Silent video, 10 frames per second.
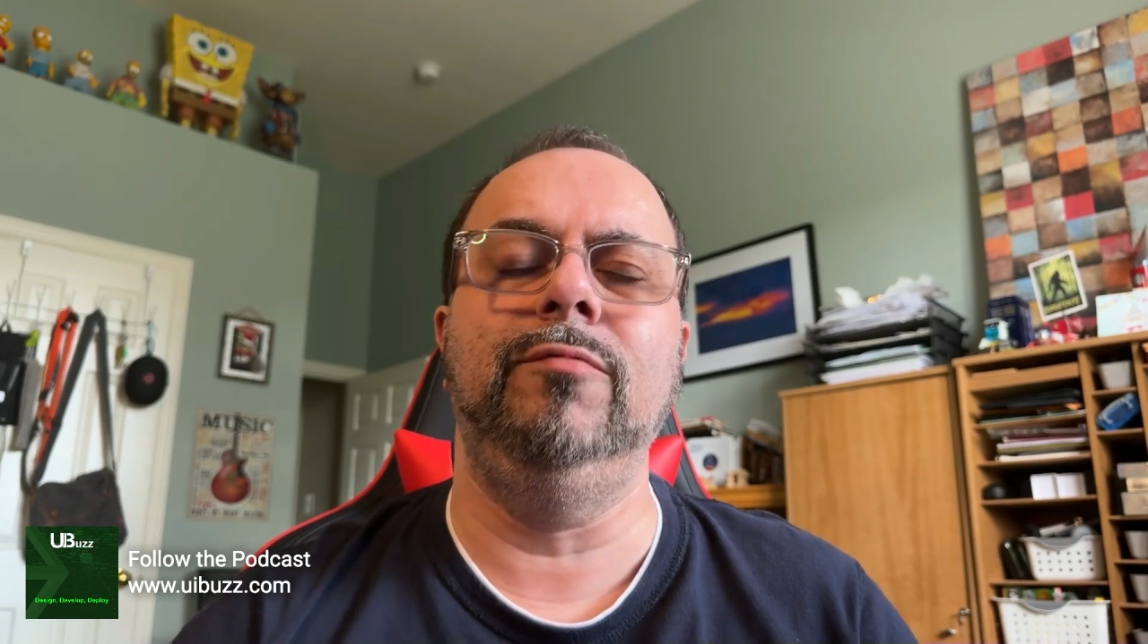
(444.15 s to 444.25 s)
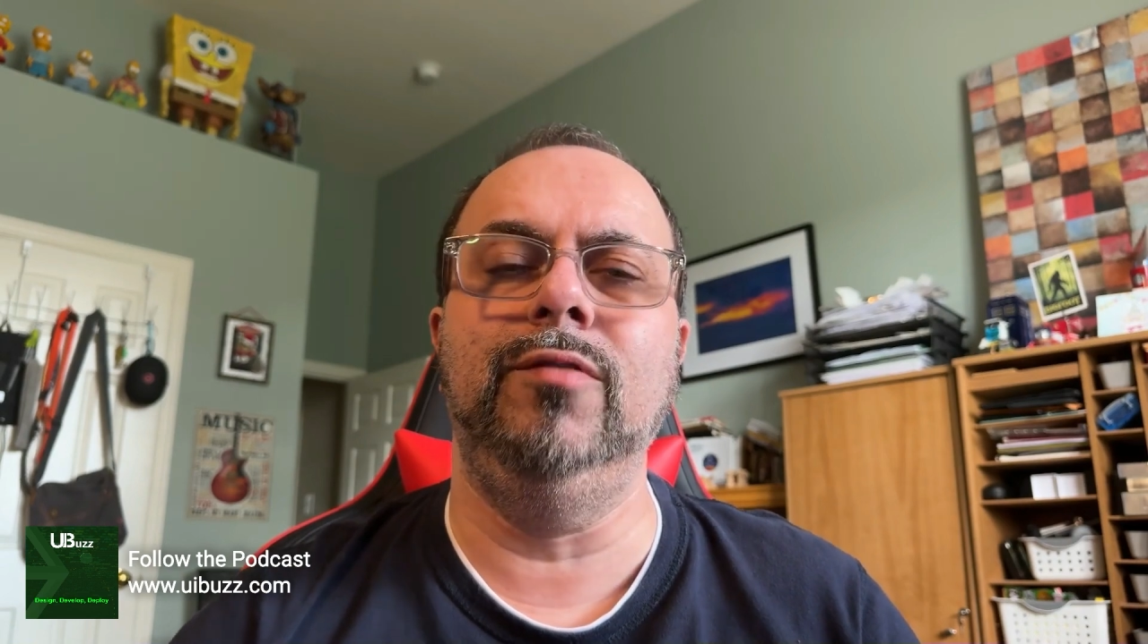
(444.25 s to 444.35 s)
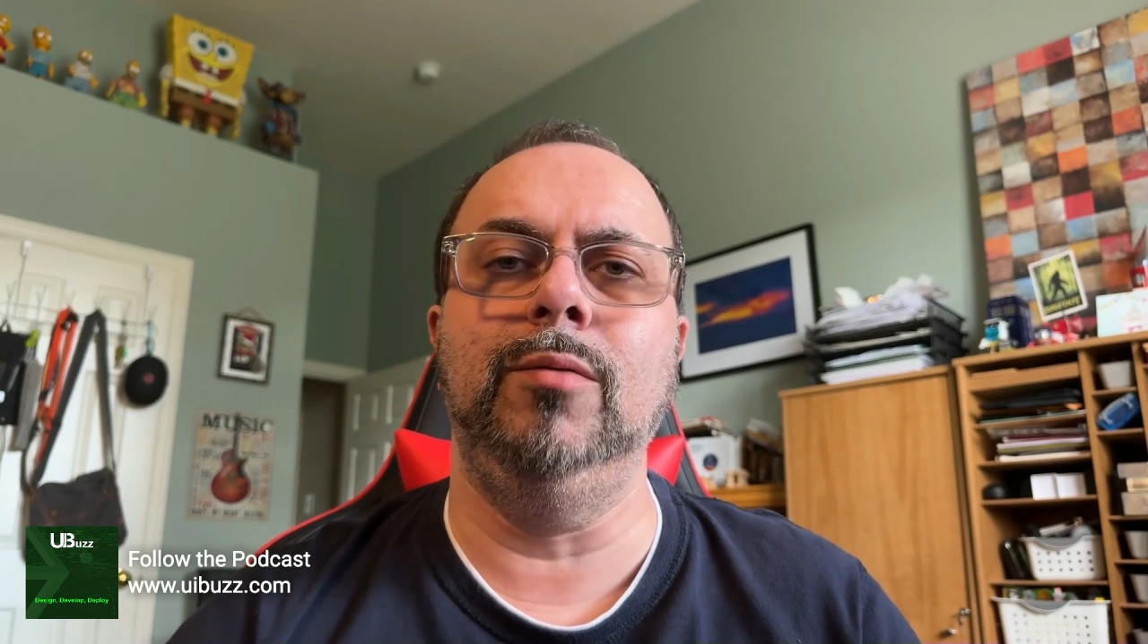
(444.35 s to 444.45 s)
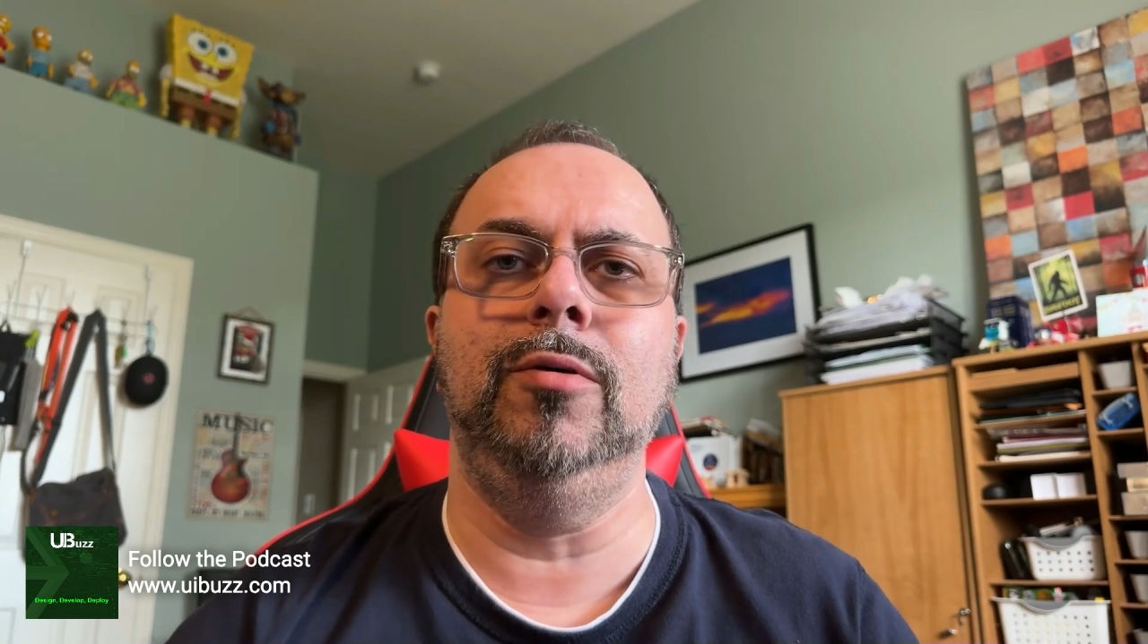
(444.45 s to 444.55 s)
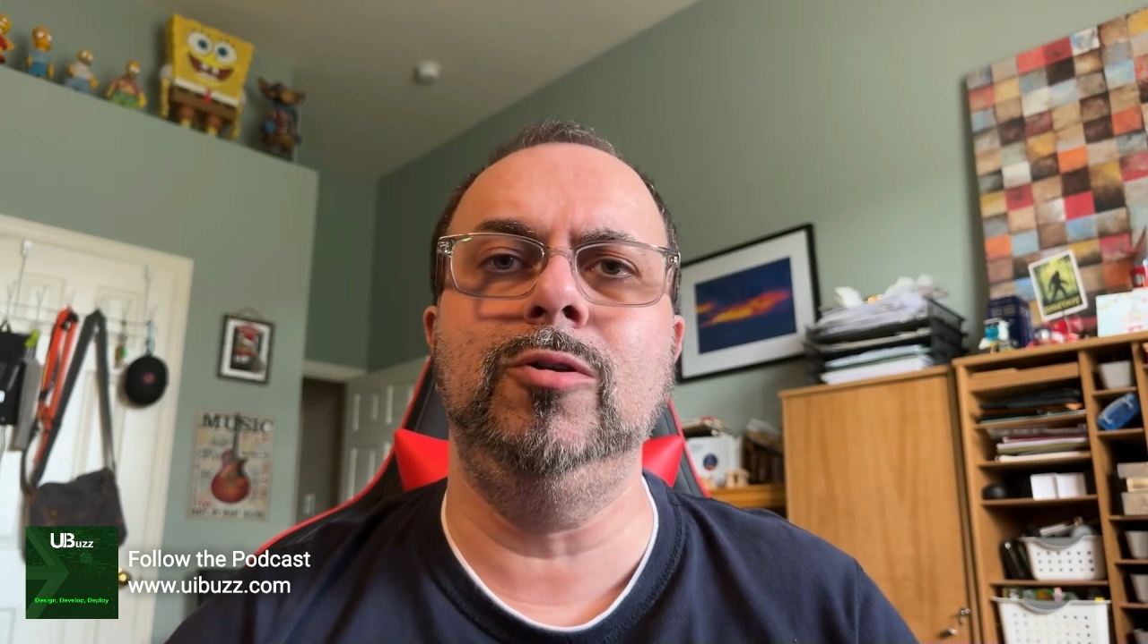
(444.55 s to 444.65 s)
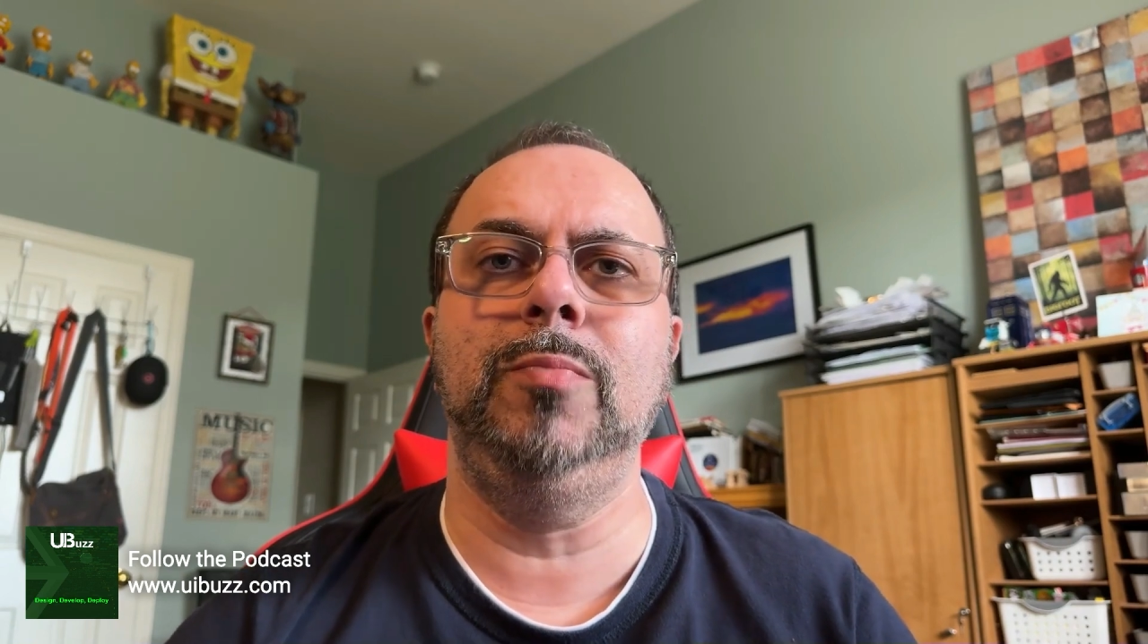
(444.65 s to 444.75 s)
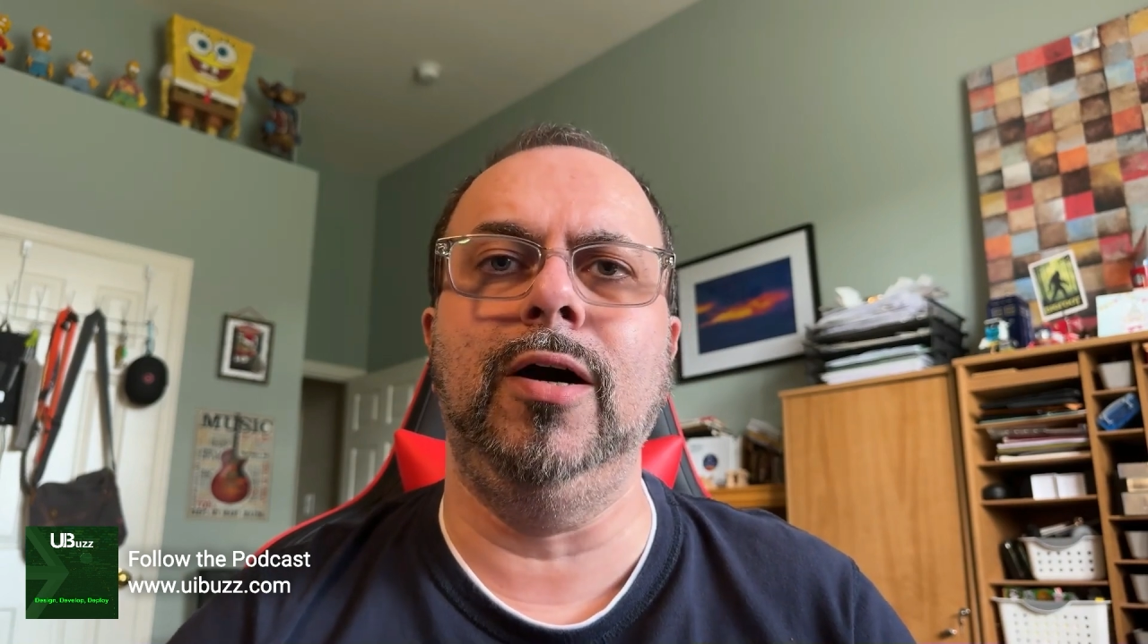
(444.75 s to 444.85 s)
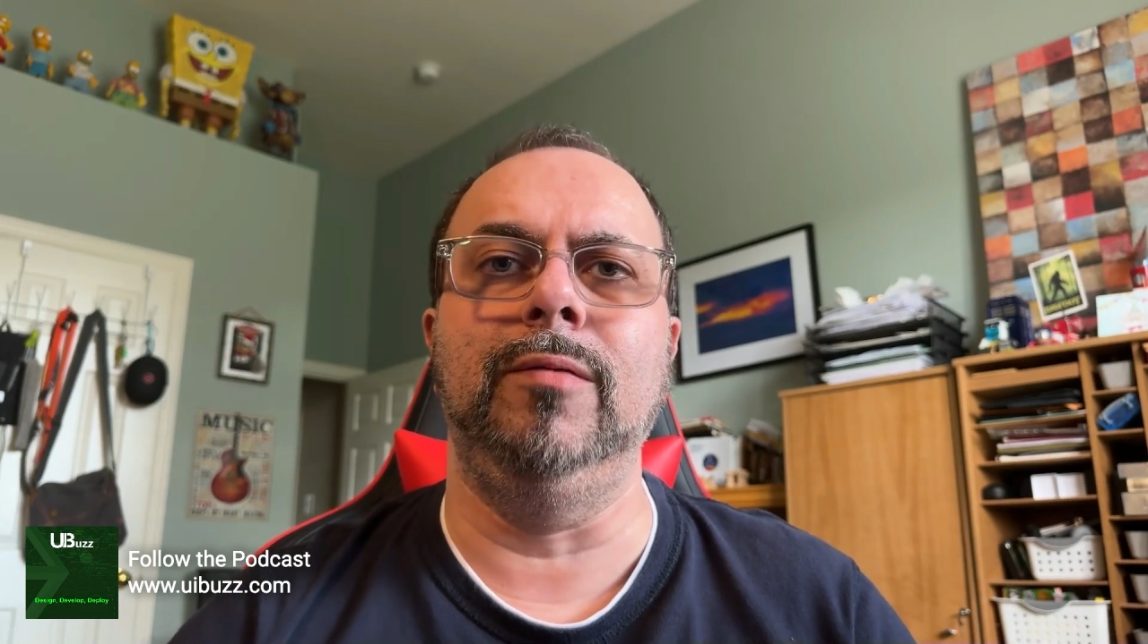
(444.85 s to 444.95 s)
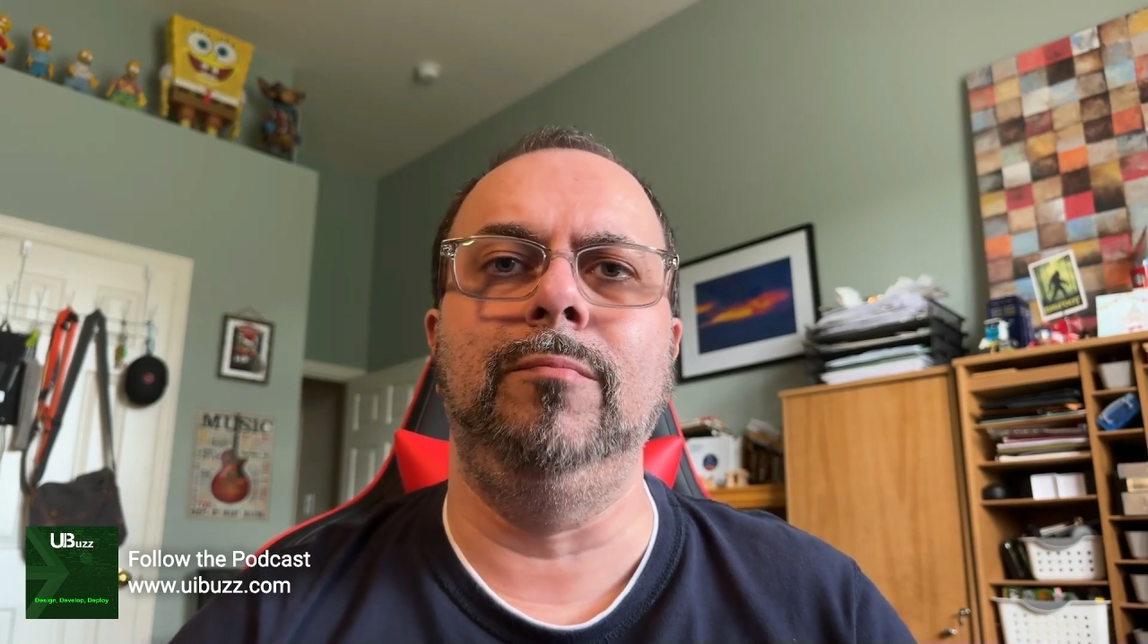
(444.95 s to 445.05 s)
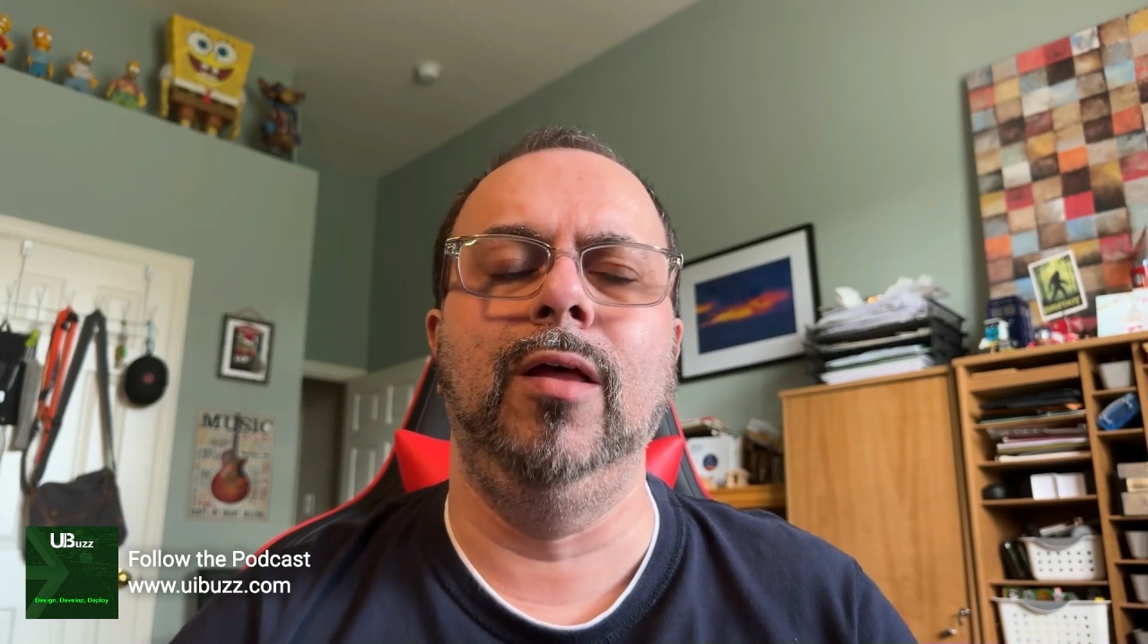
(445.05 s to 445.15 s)
for the most
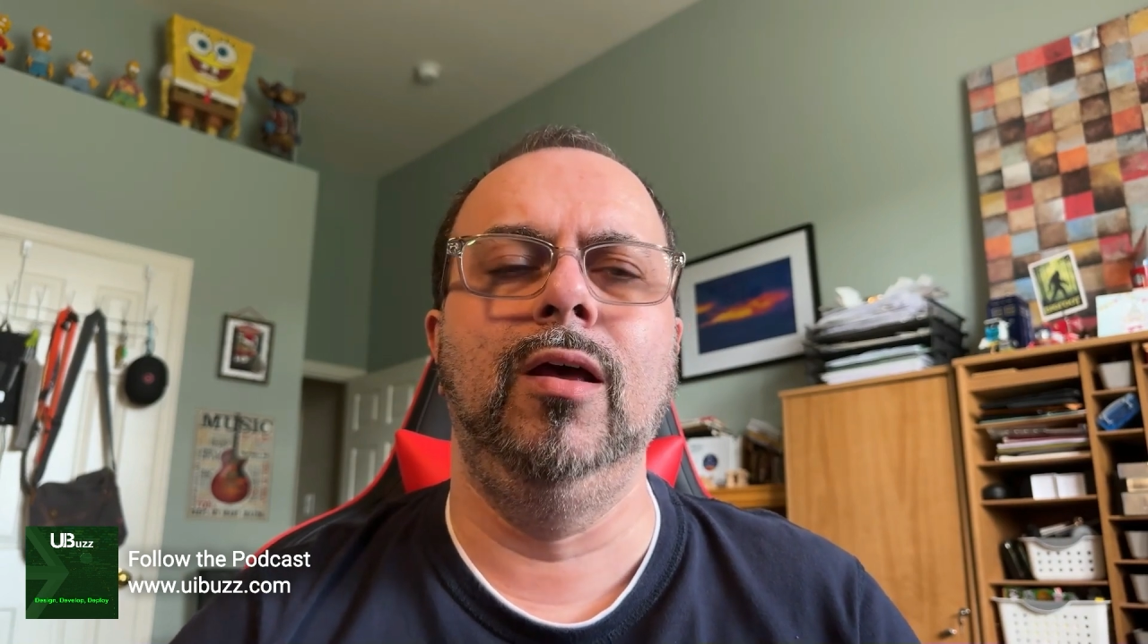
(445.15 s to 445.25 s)
part.